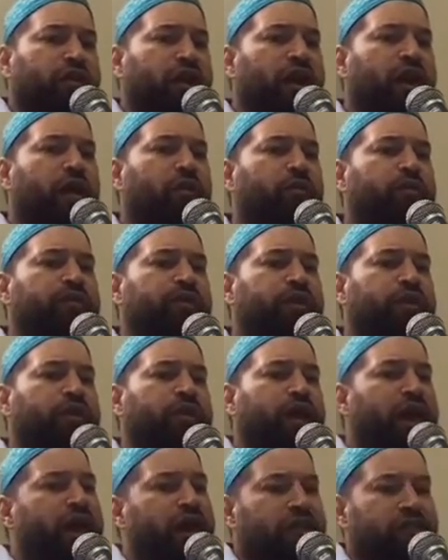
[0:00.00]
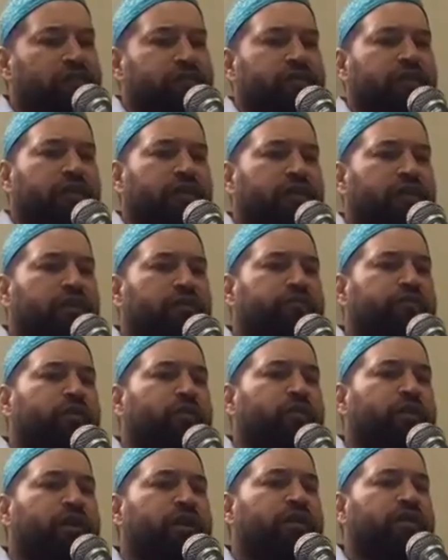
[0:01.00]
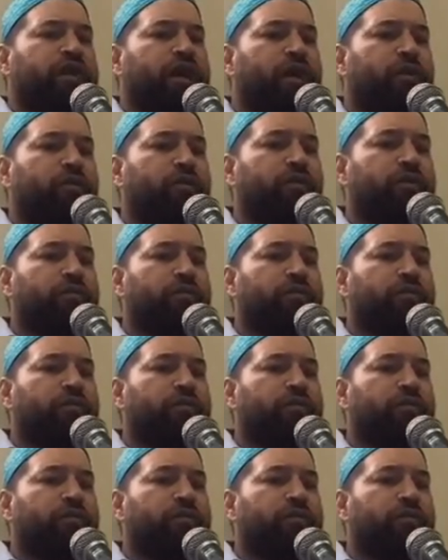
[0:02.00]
how would they act if they were here now.